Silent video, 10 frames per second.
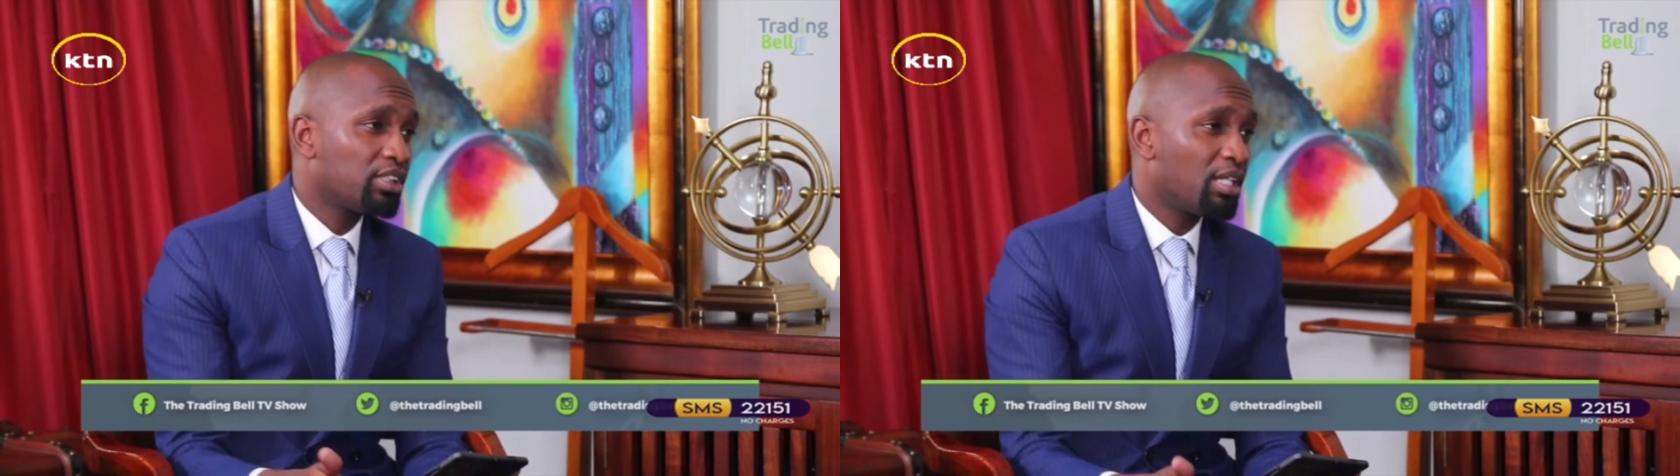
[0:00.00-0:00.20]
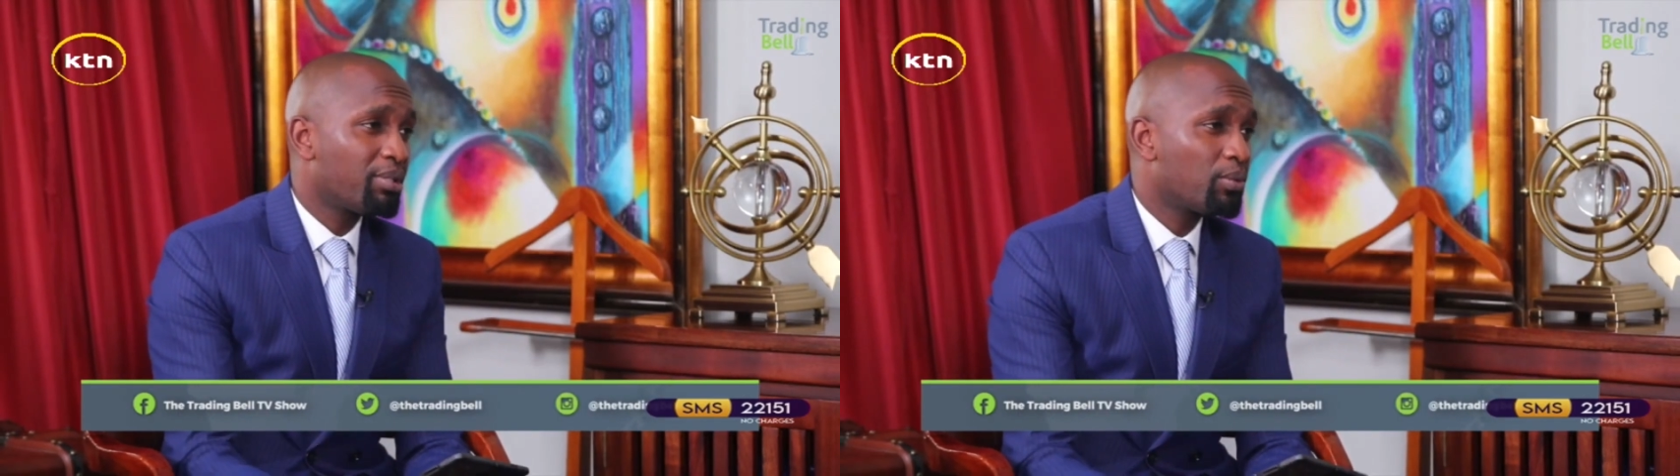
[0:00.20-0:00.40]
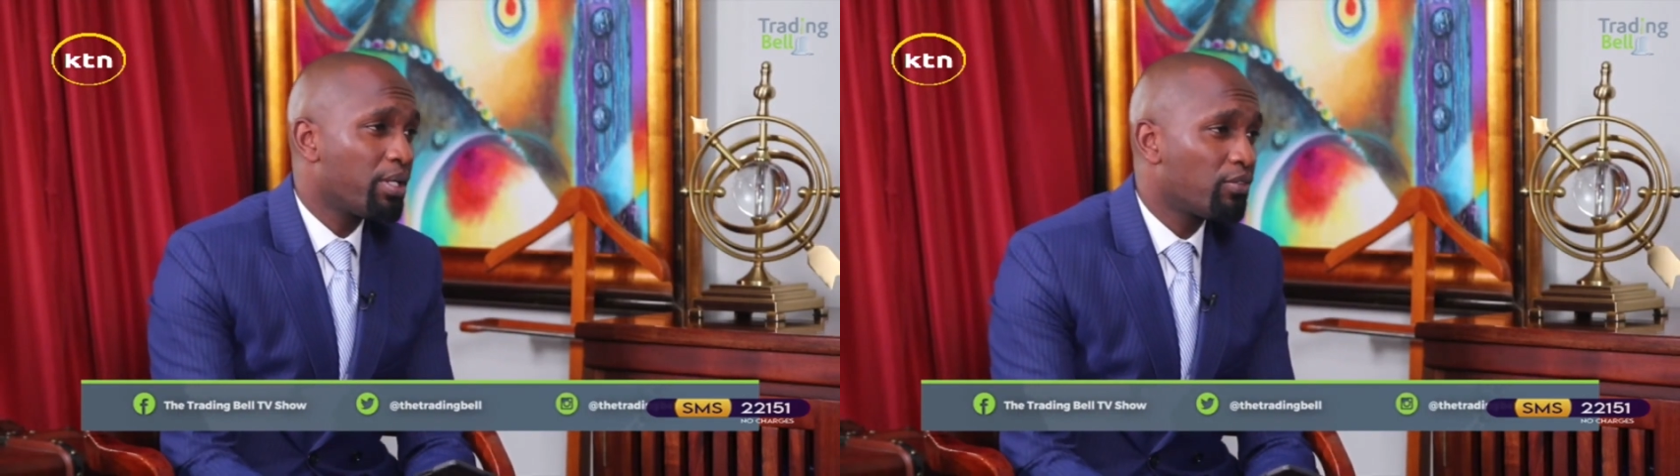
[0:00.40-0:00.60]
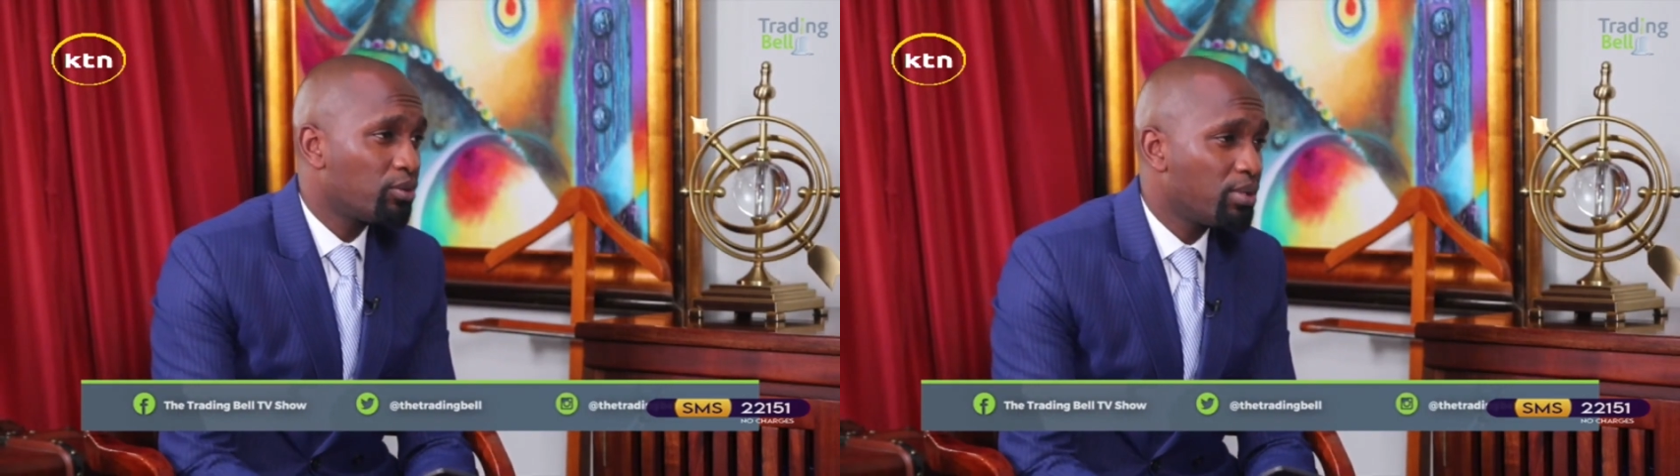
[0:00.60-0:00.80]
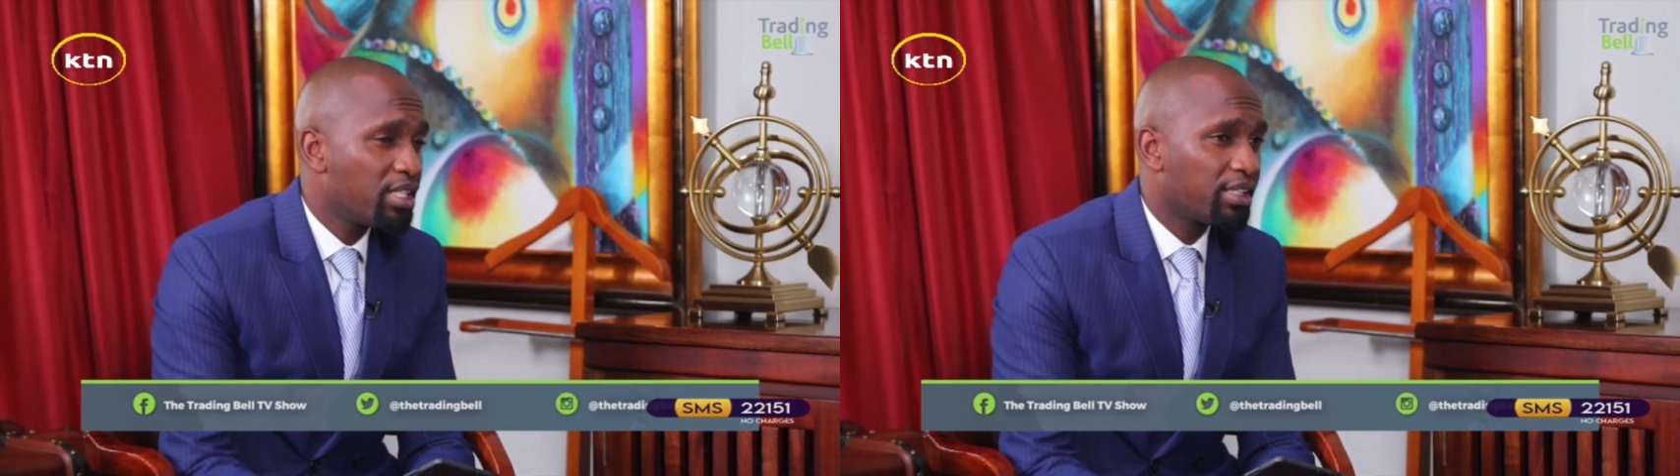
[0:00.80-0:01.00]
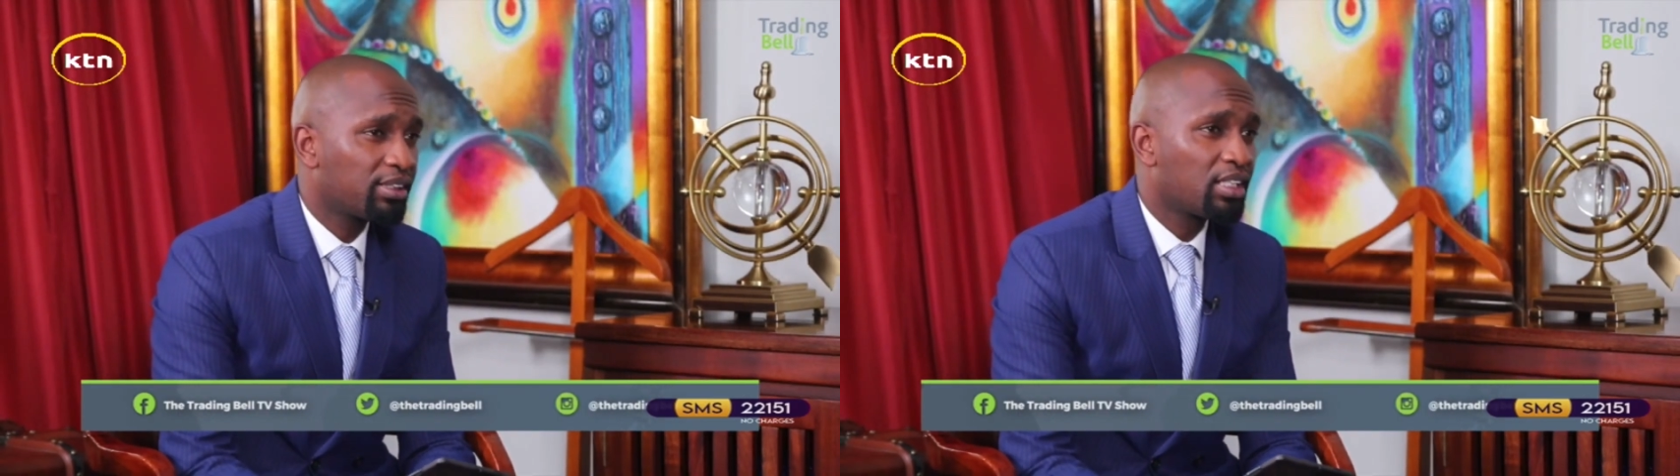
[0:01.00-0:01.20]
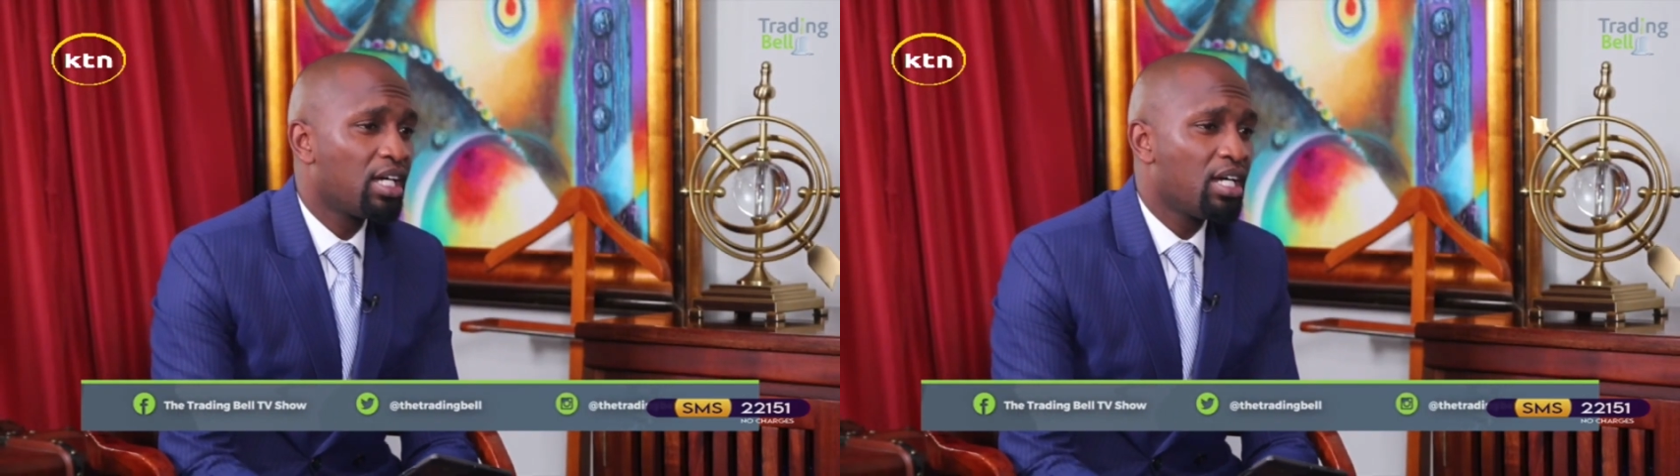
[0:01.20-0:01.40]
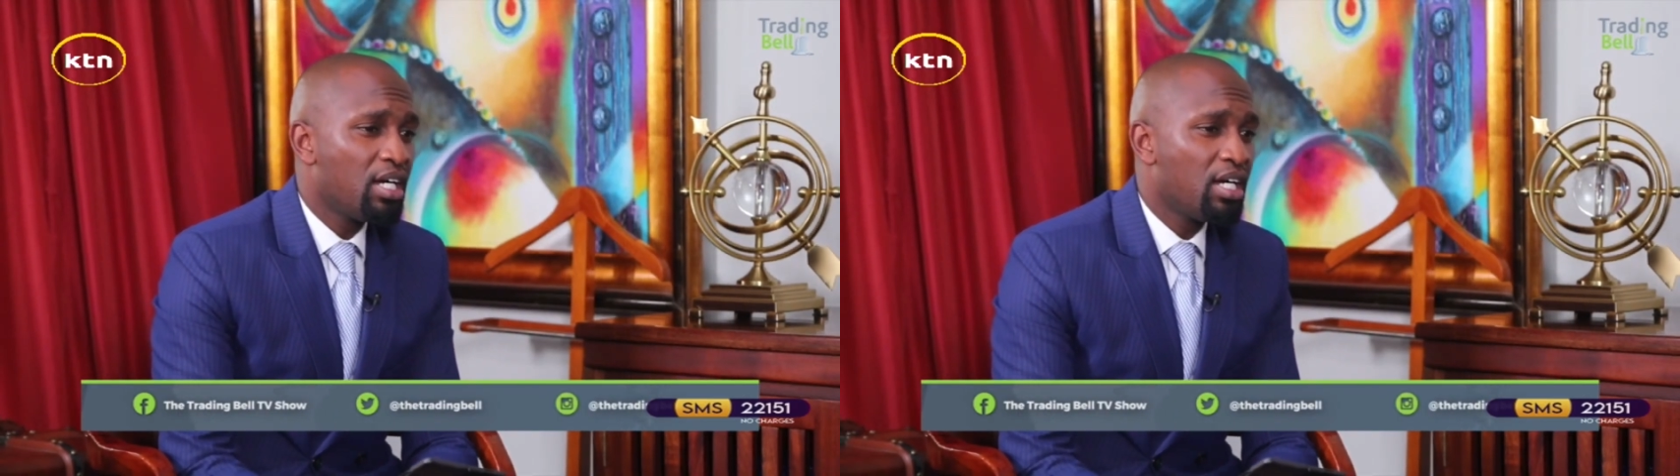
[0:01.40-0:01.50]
Islamic way of doing things,